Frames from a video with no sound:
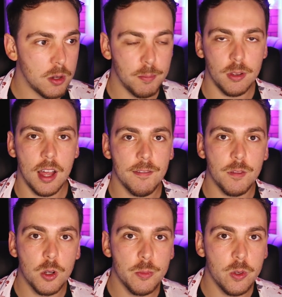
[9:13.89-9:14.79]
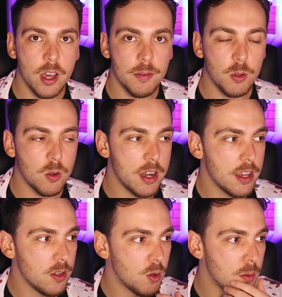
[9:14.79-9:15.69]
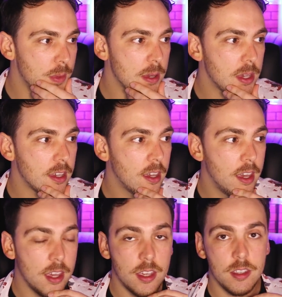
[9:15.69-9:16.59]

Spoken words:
what platform you have already, or maybe